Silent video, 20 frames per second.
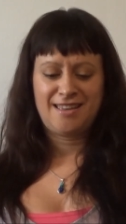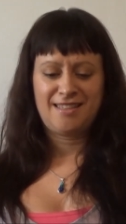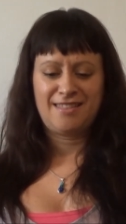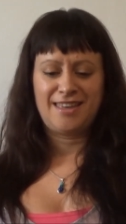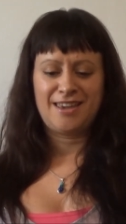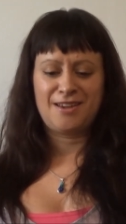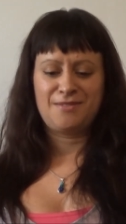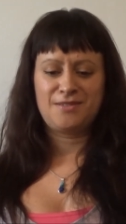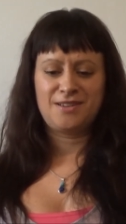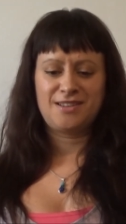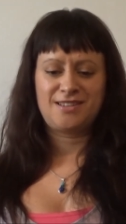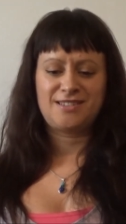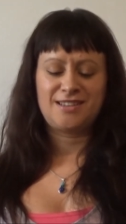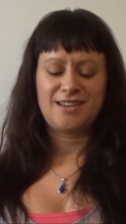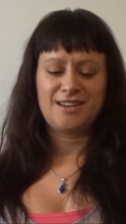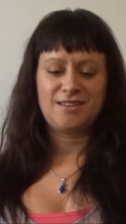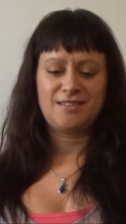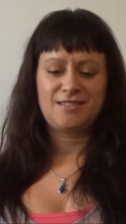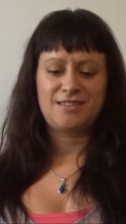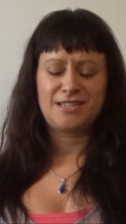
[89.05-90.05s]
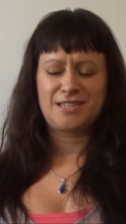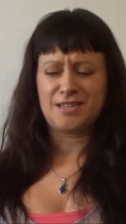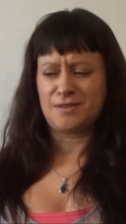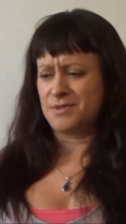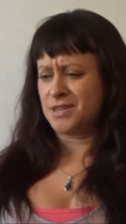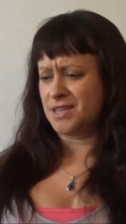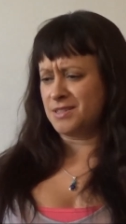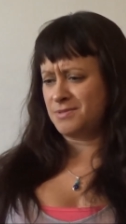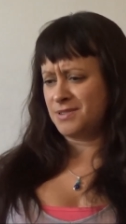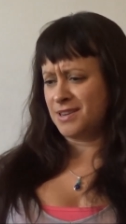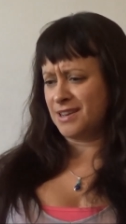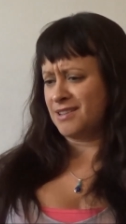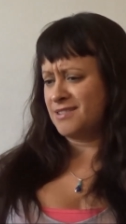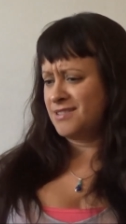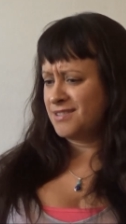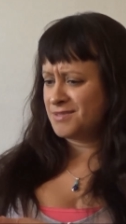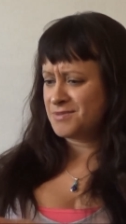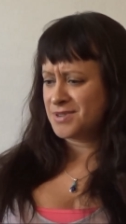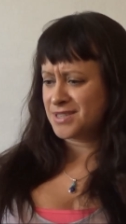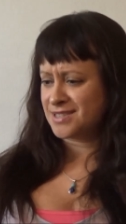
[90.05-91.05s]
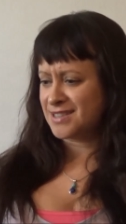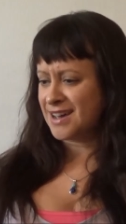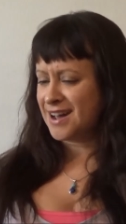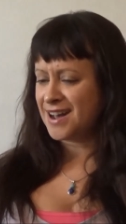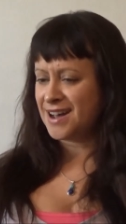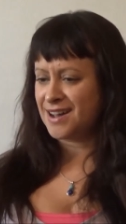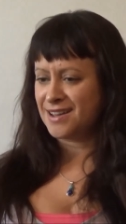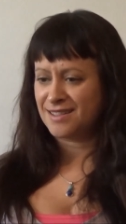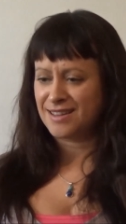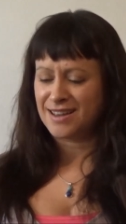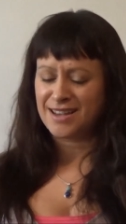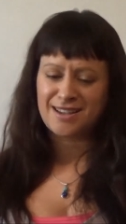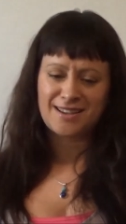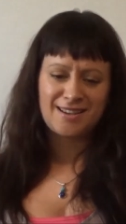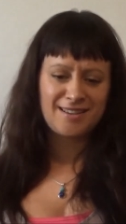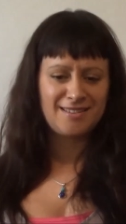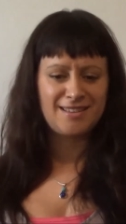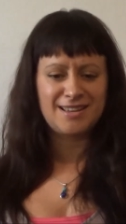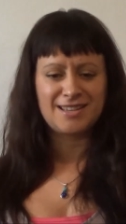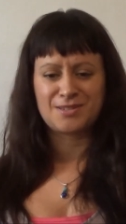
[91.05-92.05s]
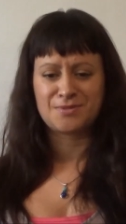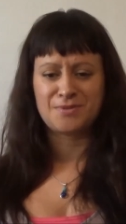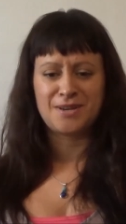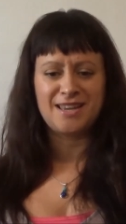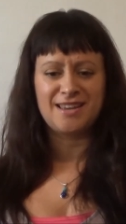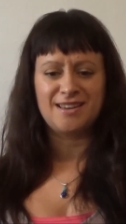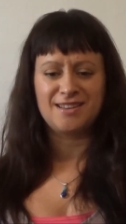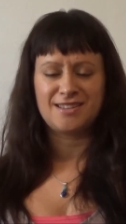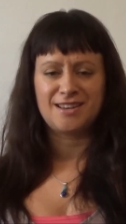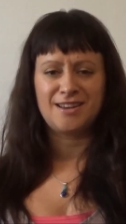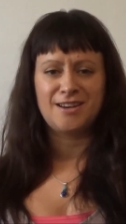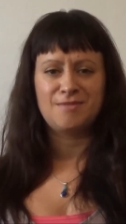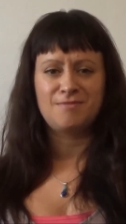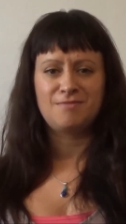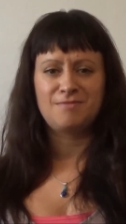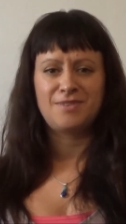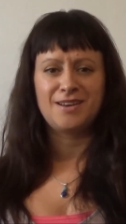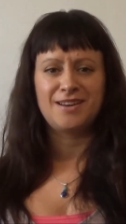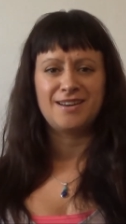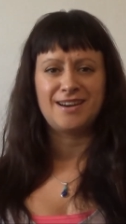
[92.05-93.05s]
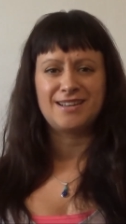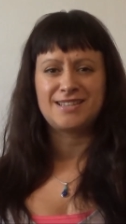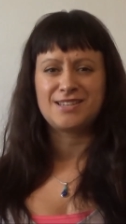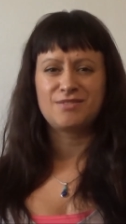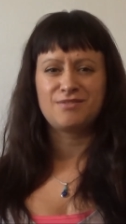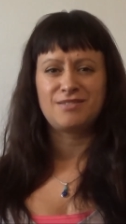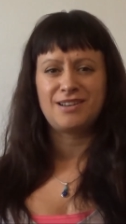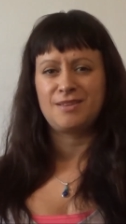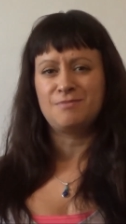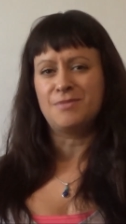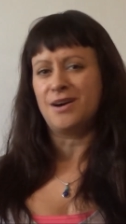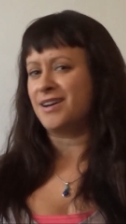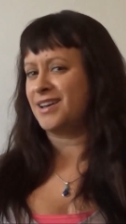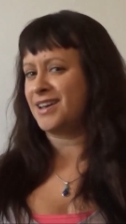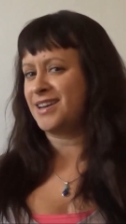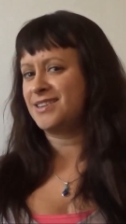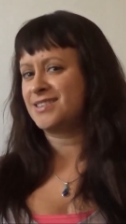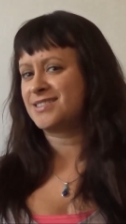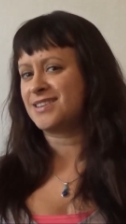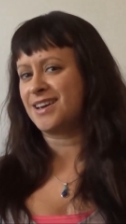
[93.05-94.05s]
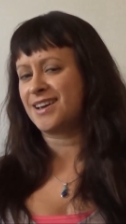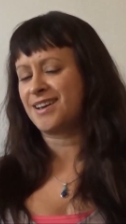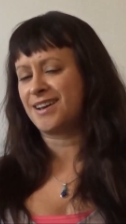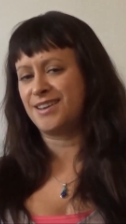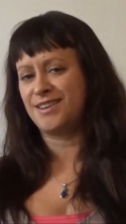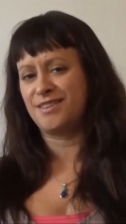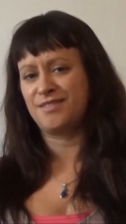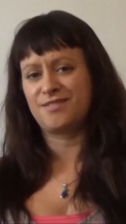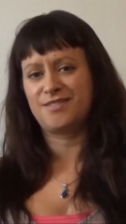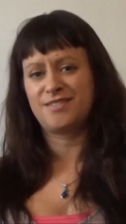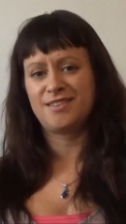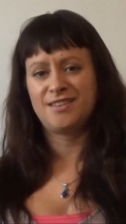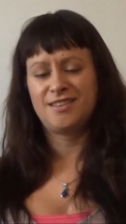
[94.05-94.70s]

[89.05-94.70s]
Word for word: They would, uh, they sometimes be like, oh, what's that? Like, that's weird. Um, but I didn't really mind. I kind of